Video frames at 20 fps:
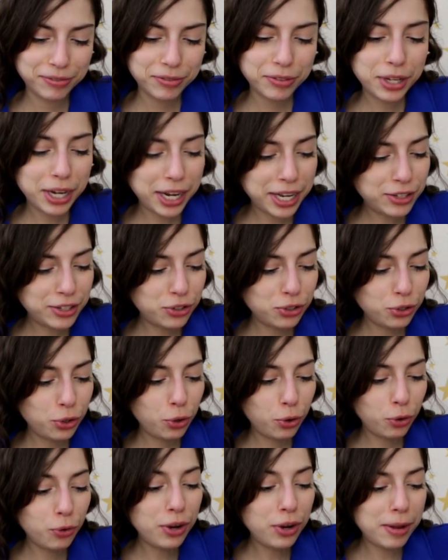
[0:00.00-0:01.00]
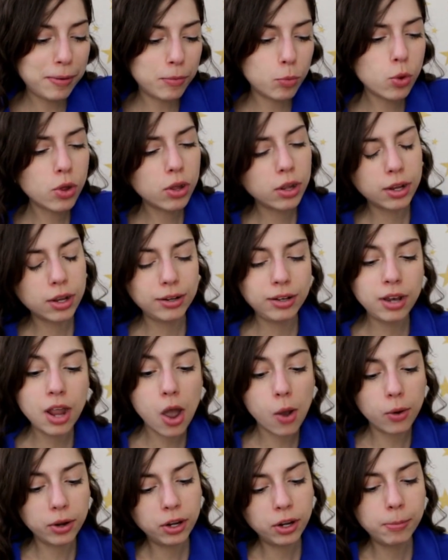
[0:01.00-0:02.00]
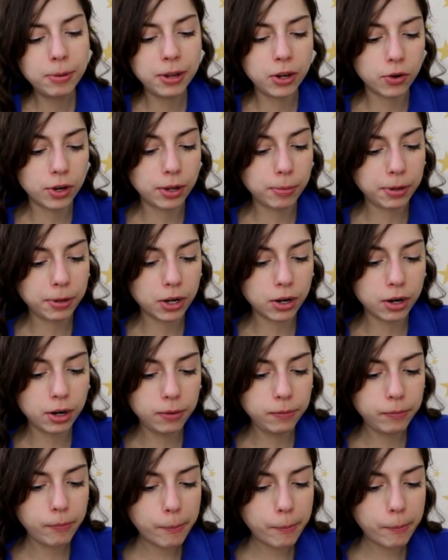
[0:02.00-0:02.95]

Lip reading: It's well, no, it could be creamier.